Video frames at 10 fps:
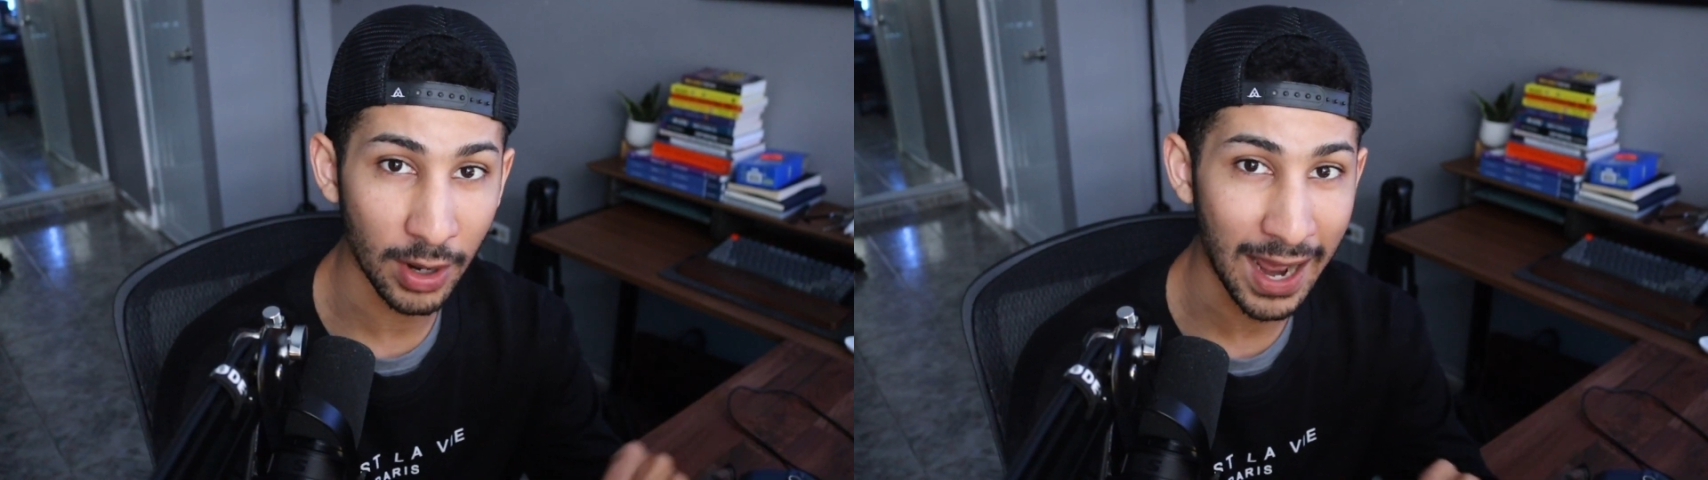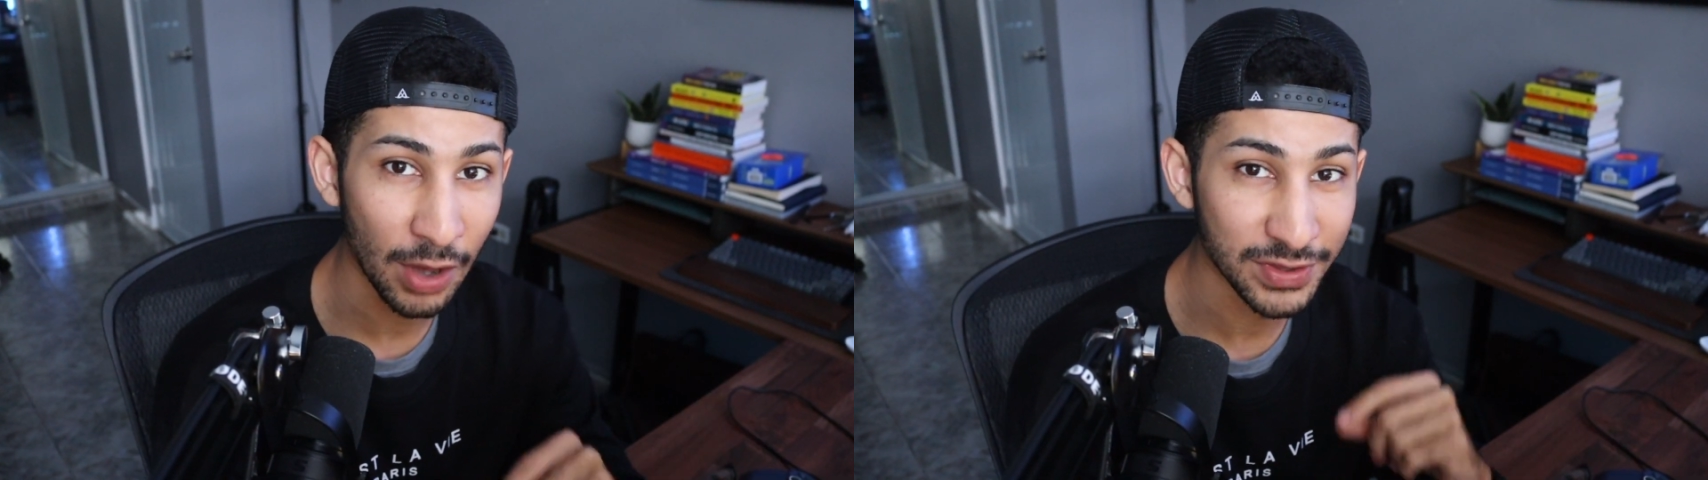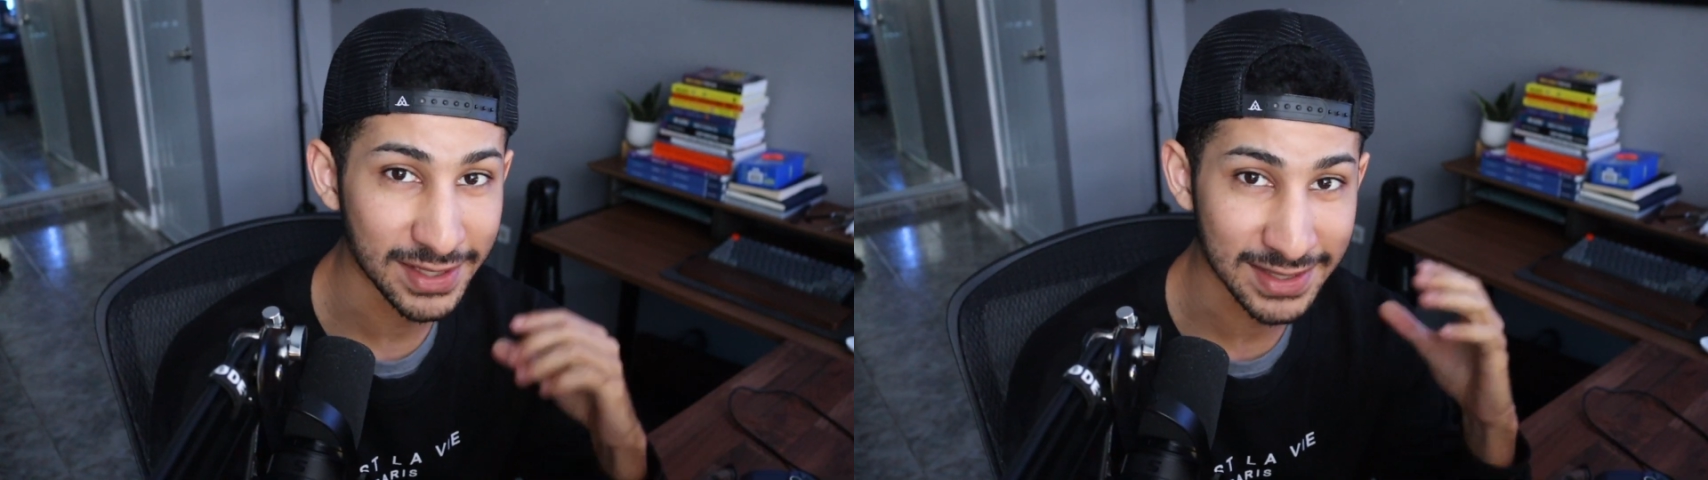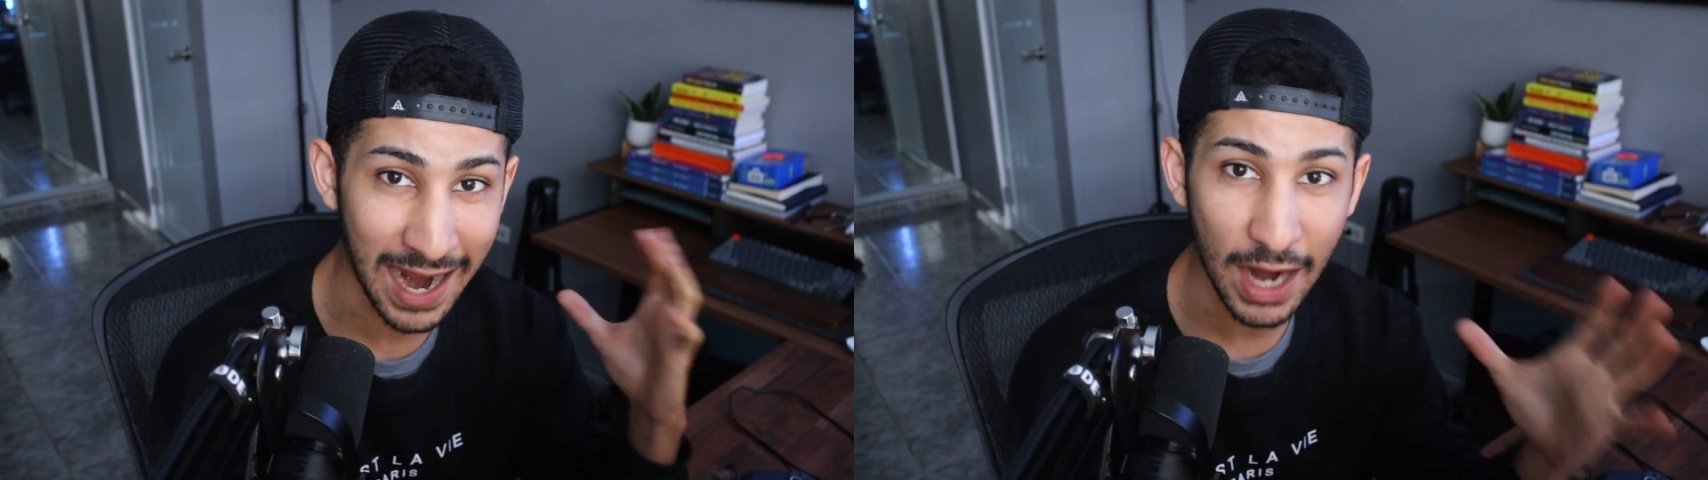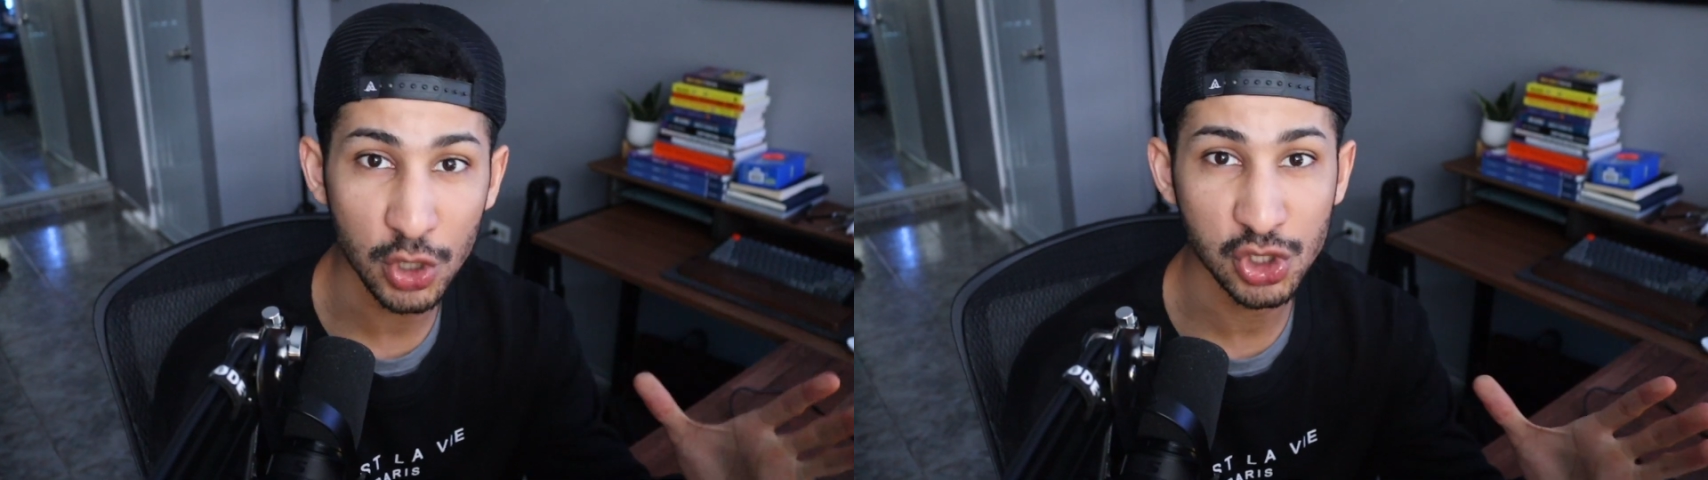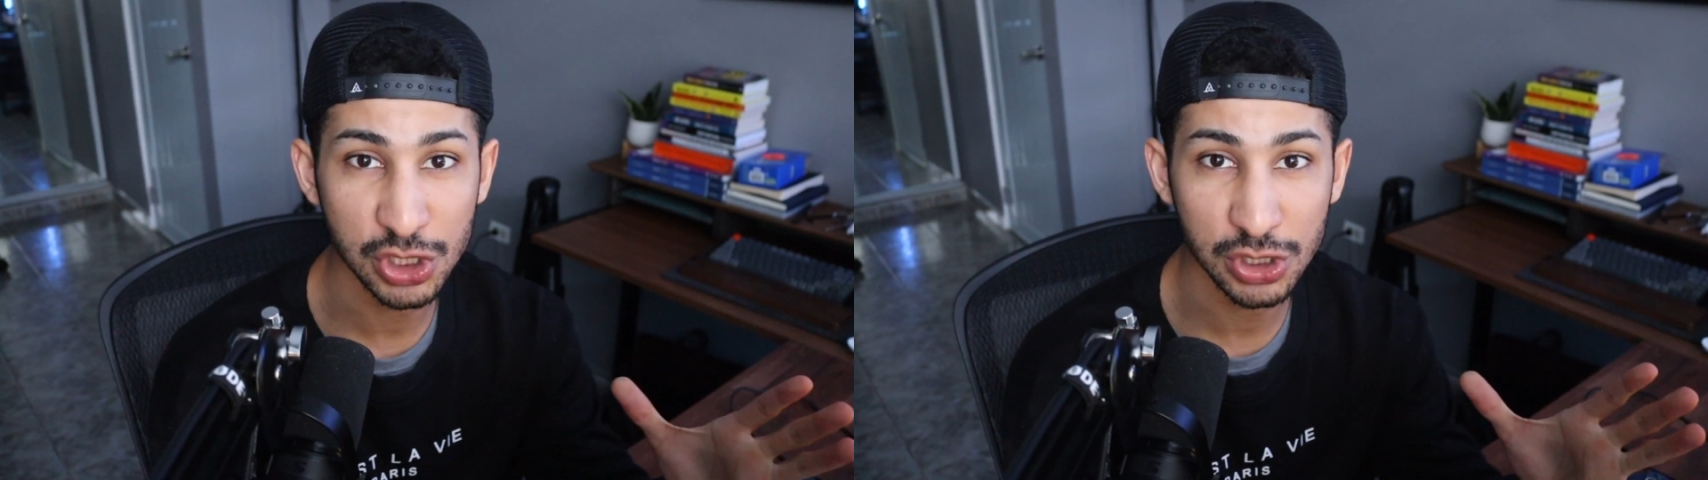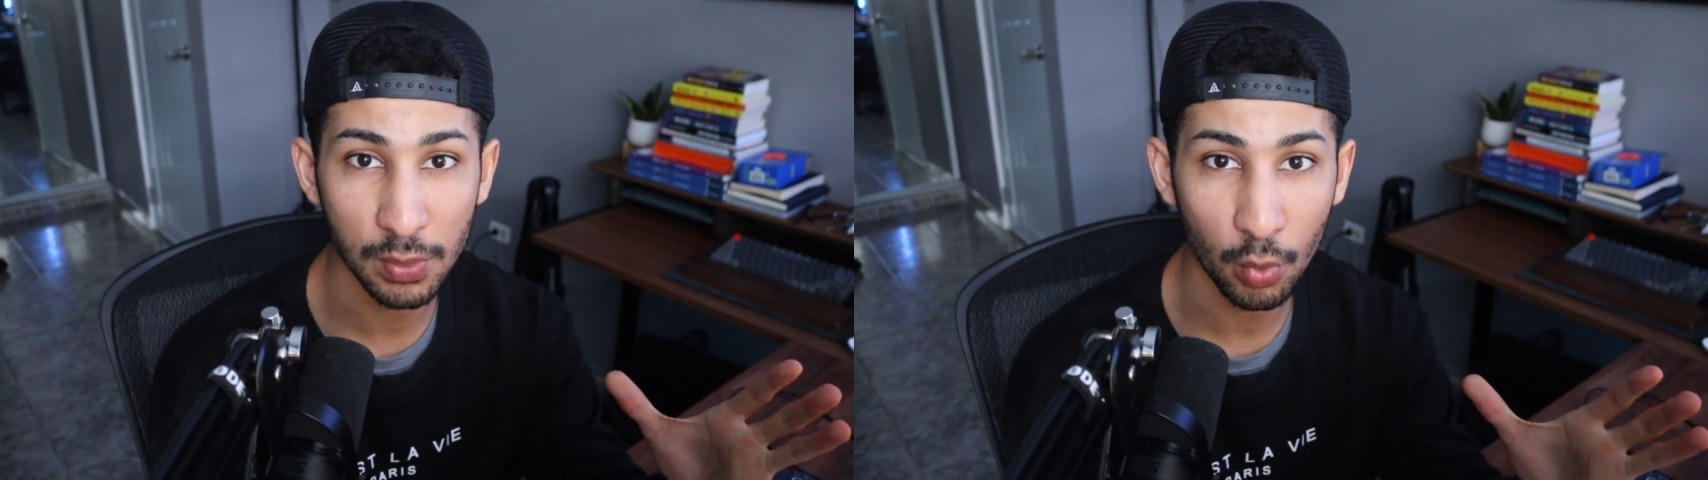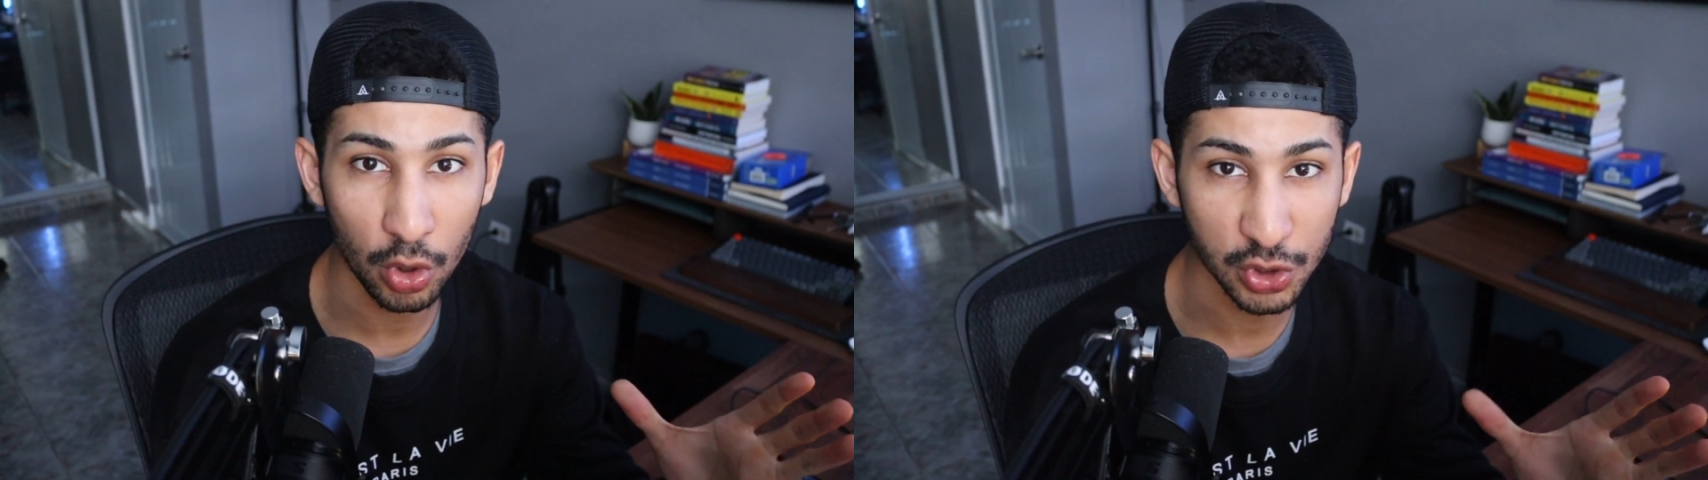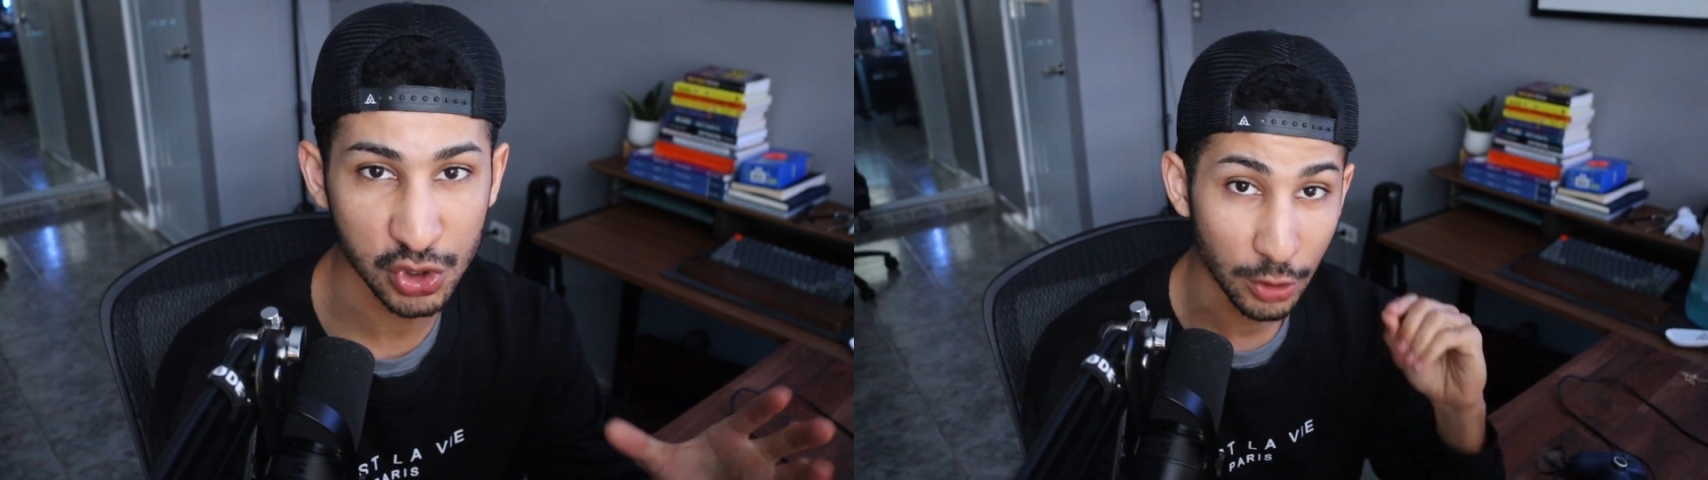how the entire system works